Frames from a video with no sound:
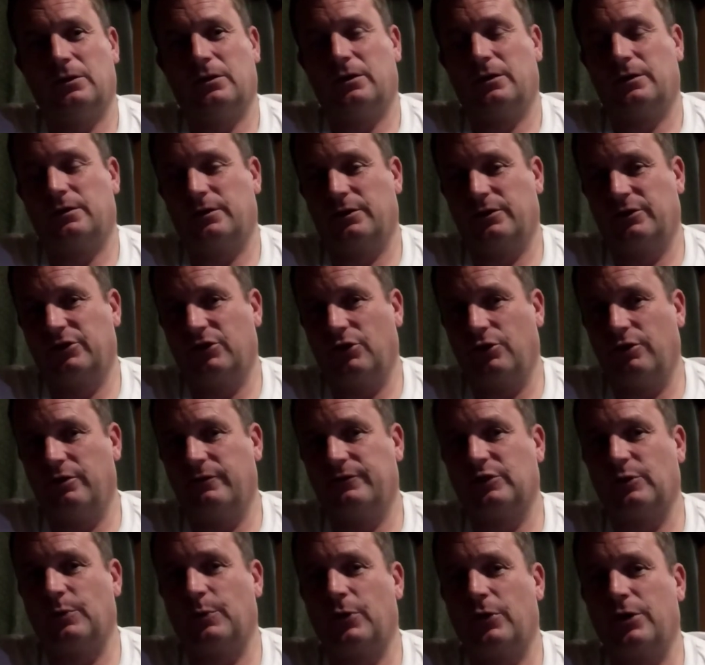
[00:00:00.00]
It
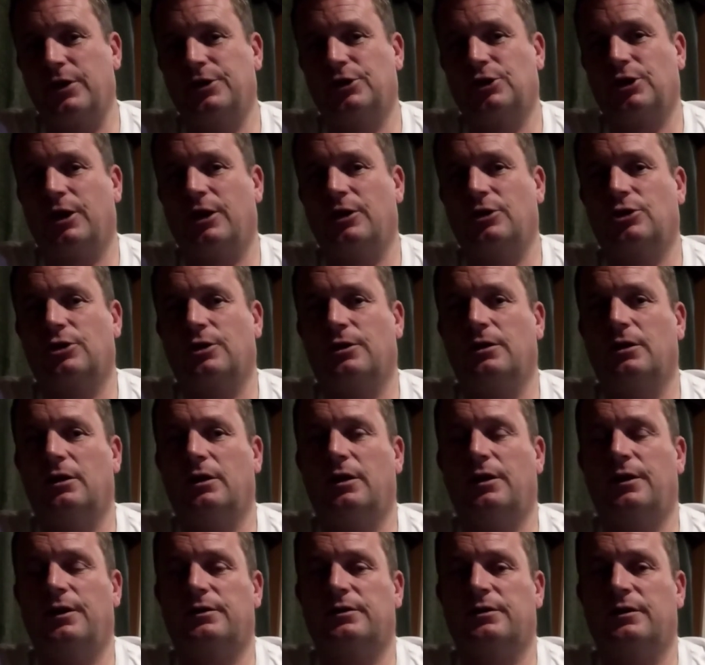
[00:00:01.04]
deserves appreciation,
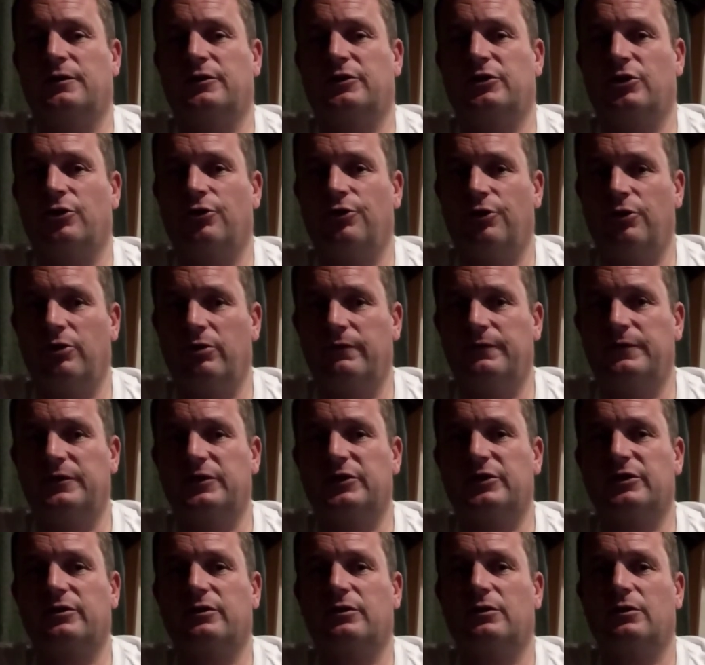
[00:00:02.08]
and it
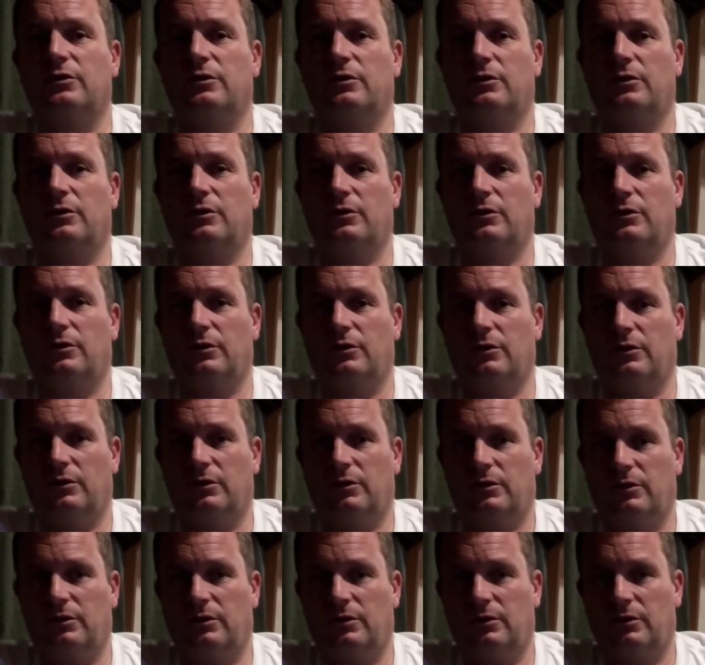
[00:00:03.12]
deserves
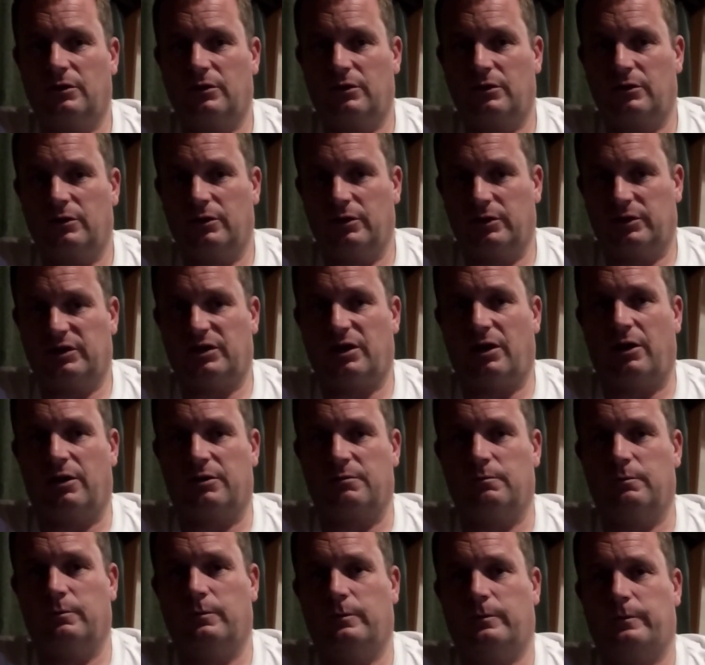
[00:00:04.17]
your
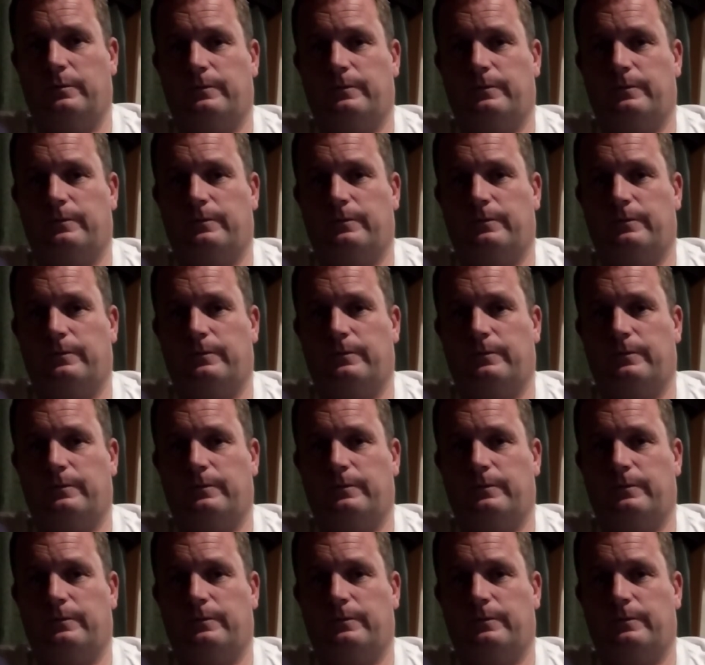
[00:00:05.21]
time,